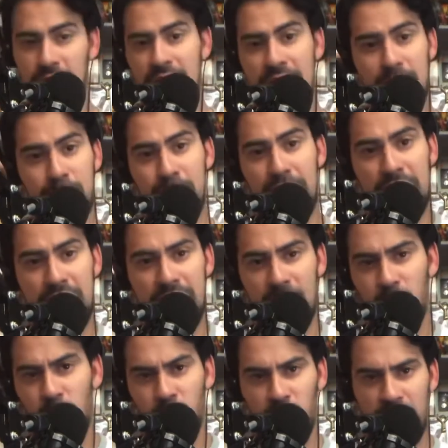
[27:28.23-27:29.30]
and bringing an
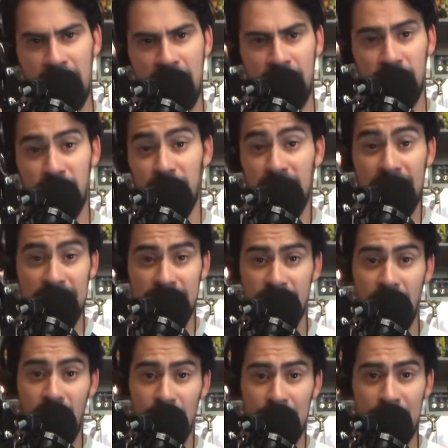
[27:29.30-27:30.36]
old character like
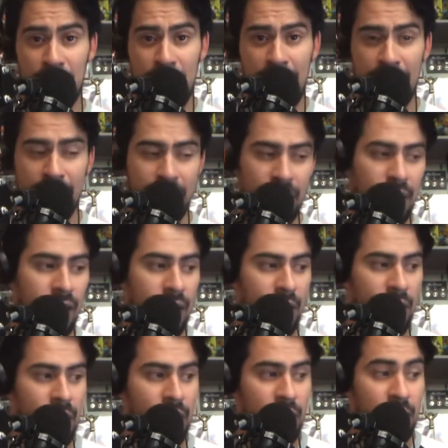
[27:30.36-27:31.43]
Tommy back,
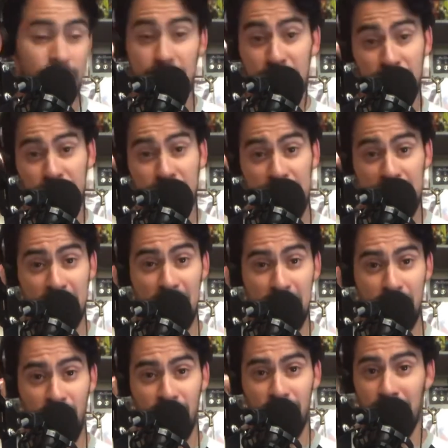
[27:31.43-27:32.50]
especially played by
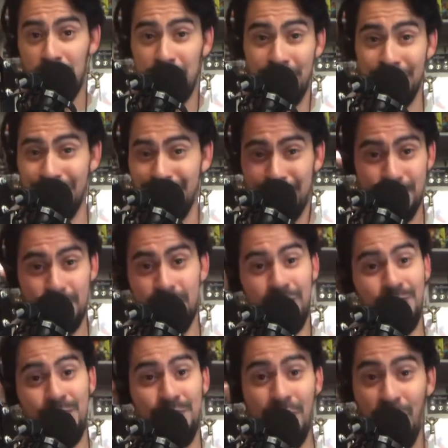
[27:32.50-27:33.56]
Paul Rudd because
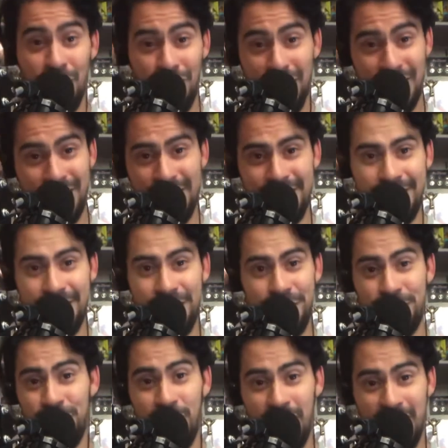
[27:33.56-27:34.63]
Paul Rudd is
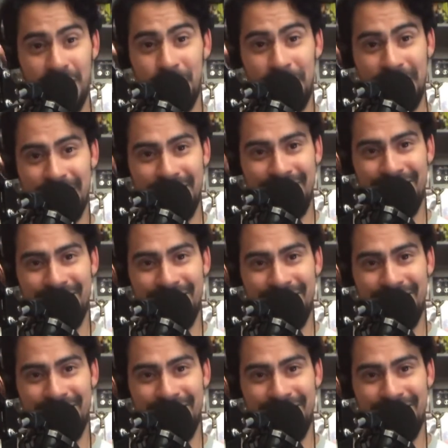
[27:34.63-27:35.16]
fucking amazing.